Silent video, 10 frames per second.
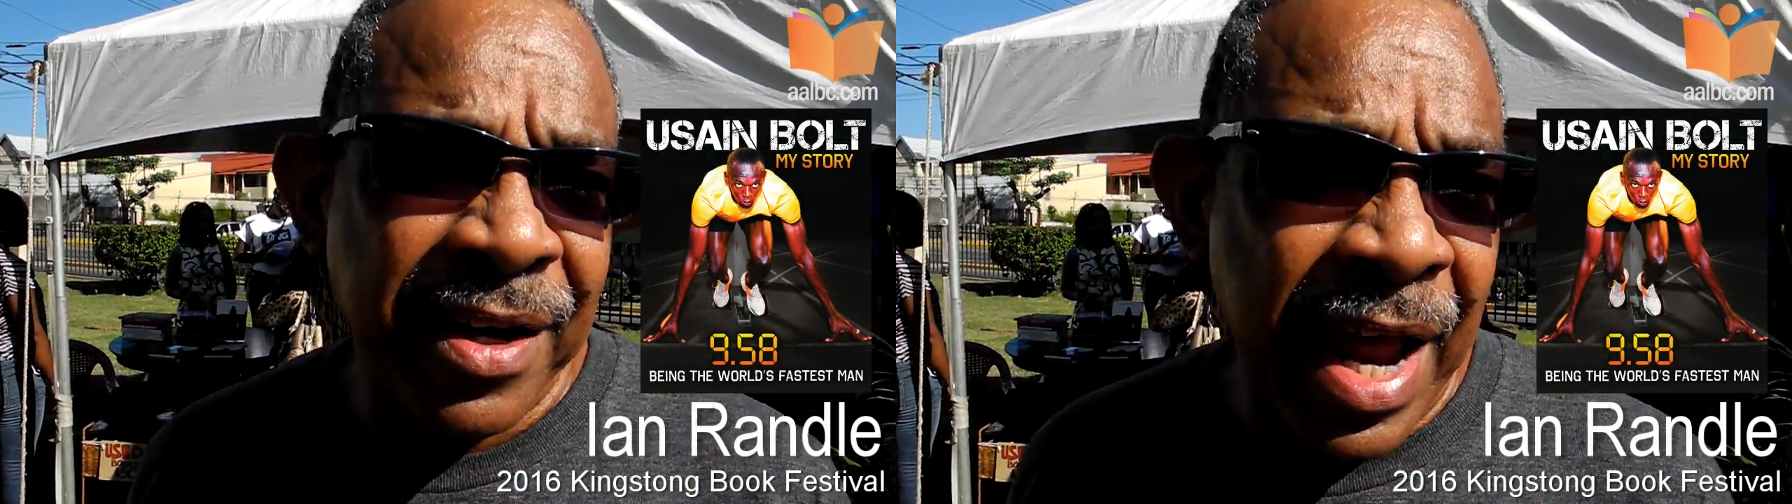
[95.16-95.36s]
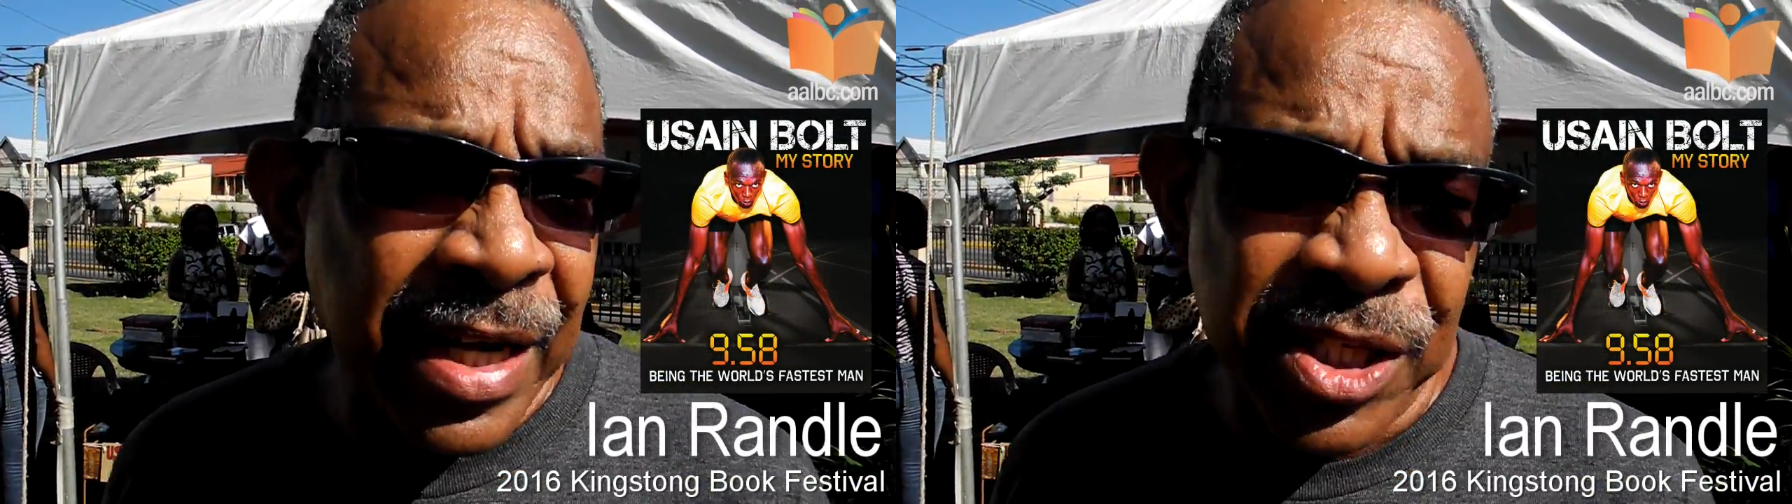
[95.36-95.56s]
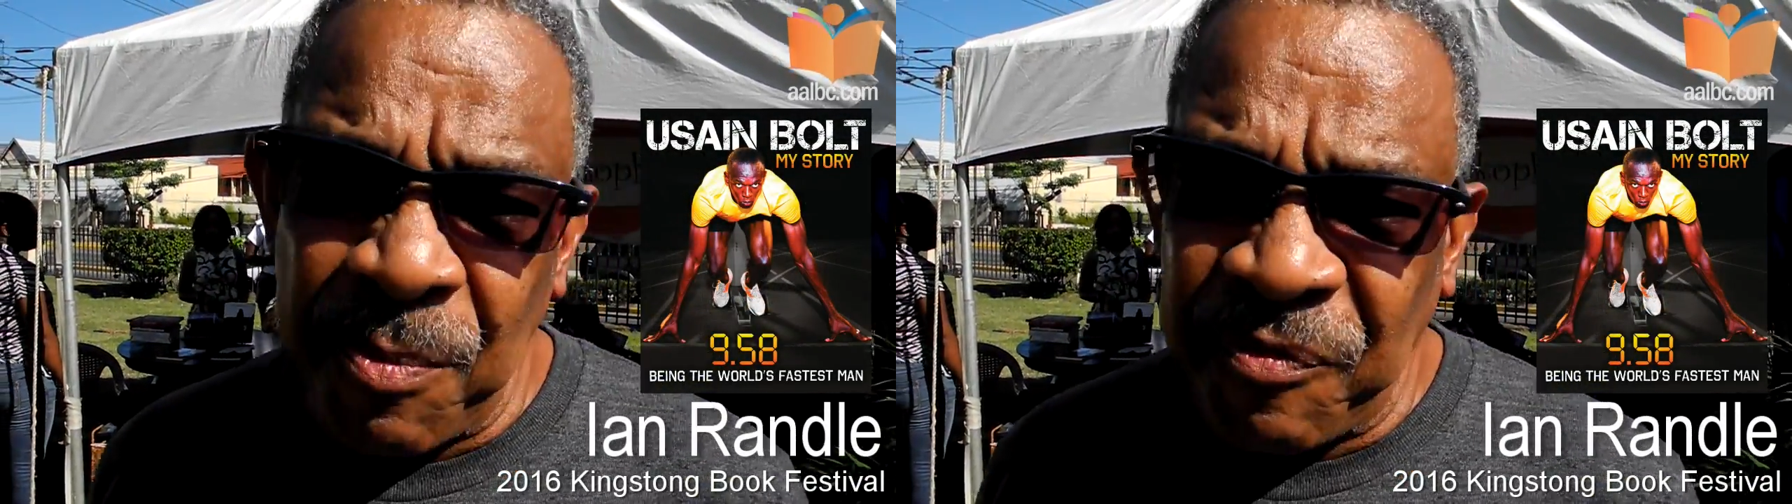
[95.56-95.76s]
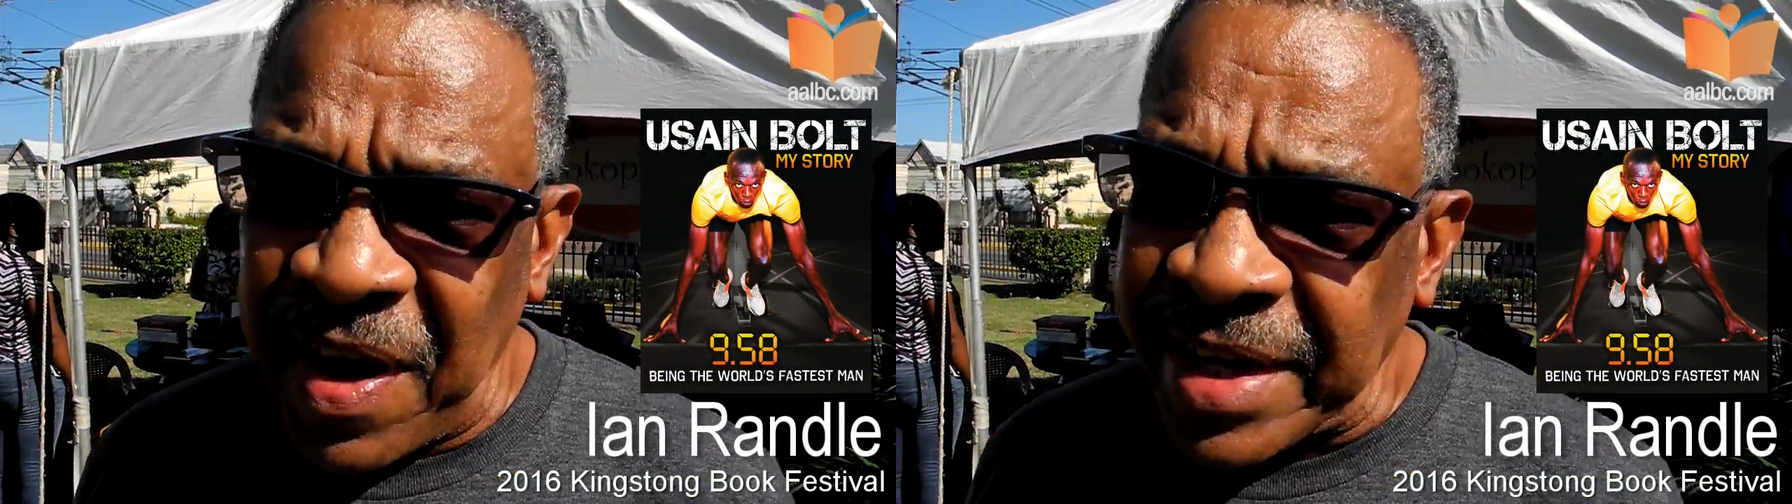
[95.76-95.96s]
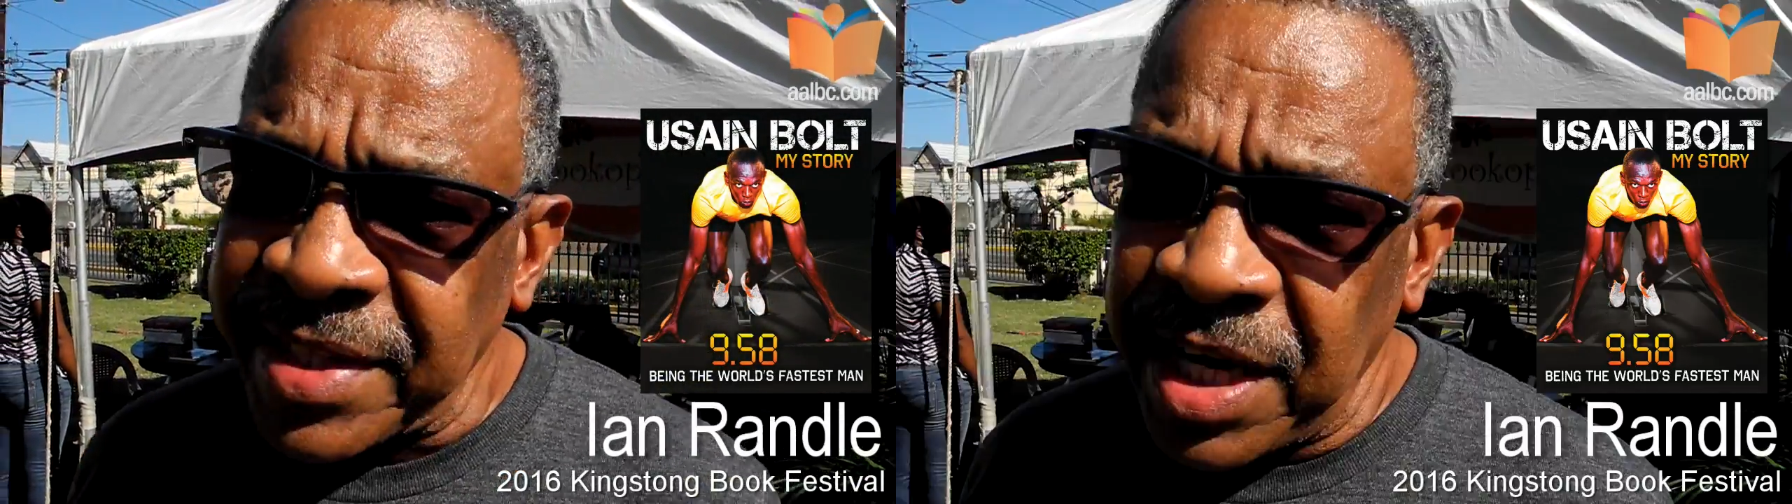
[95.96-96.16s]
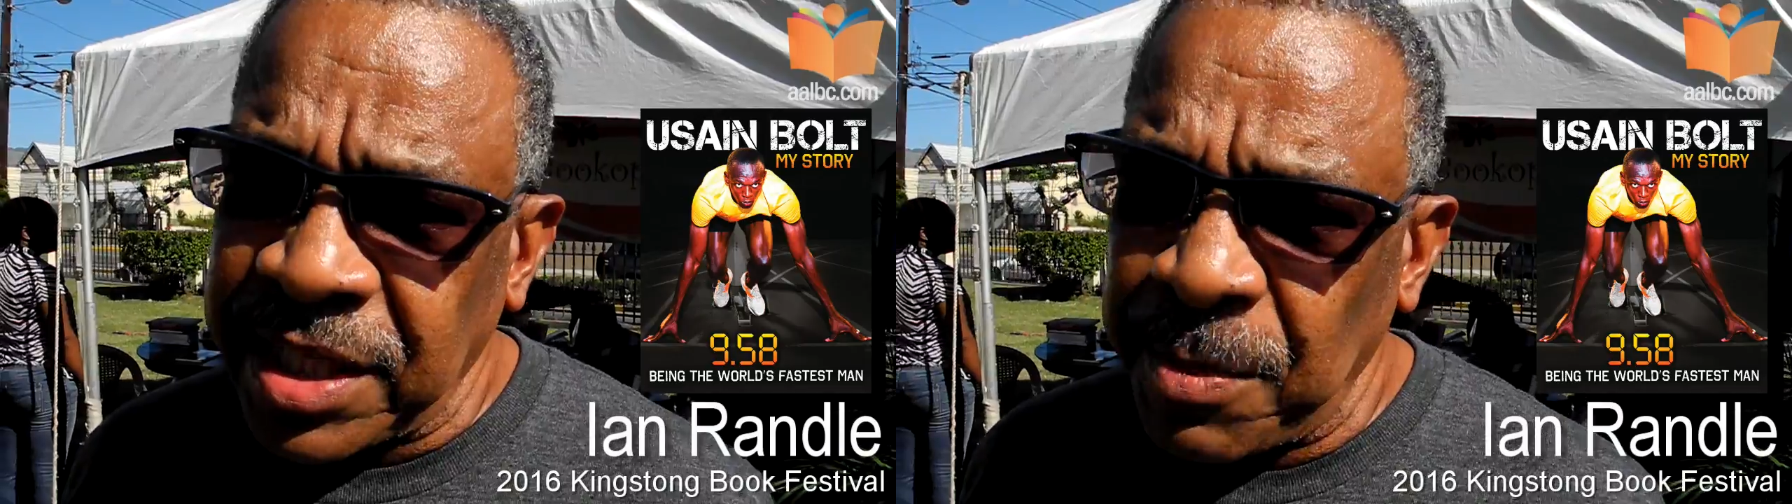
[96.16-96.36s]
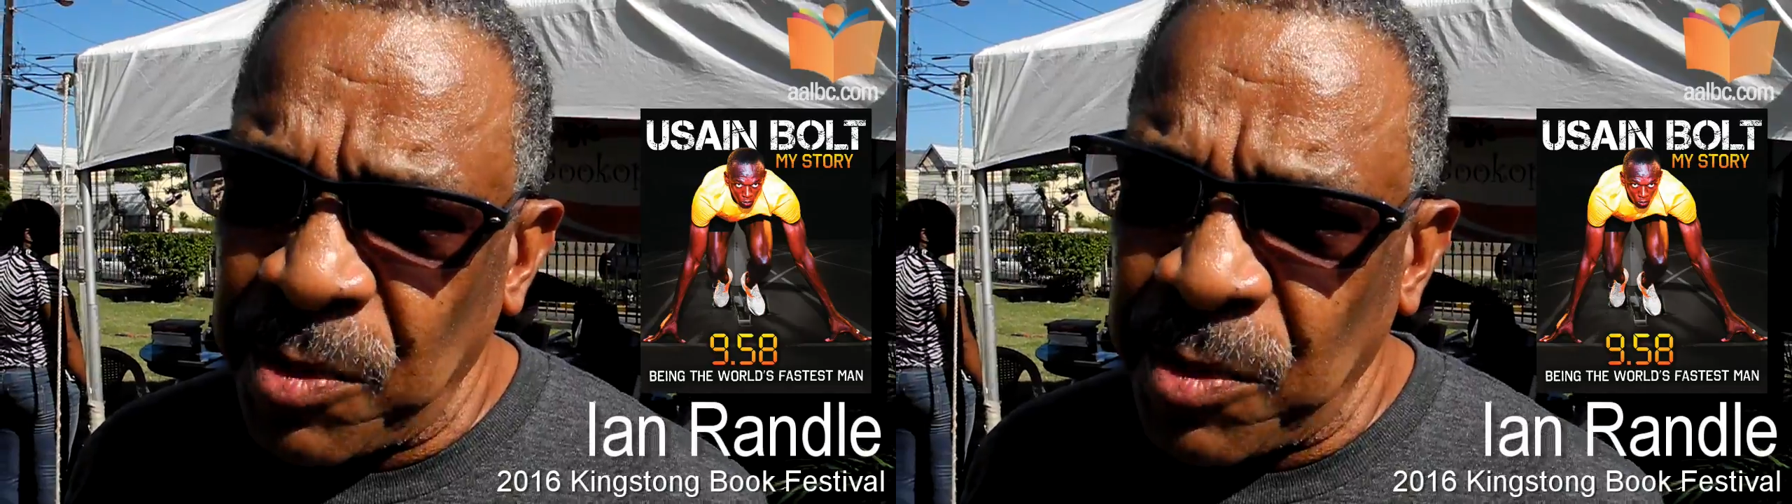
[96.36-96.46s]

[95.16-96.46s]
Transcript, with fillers: and some fascinating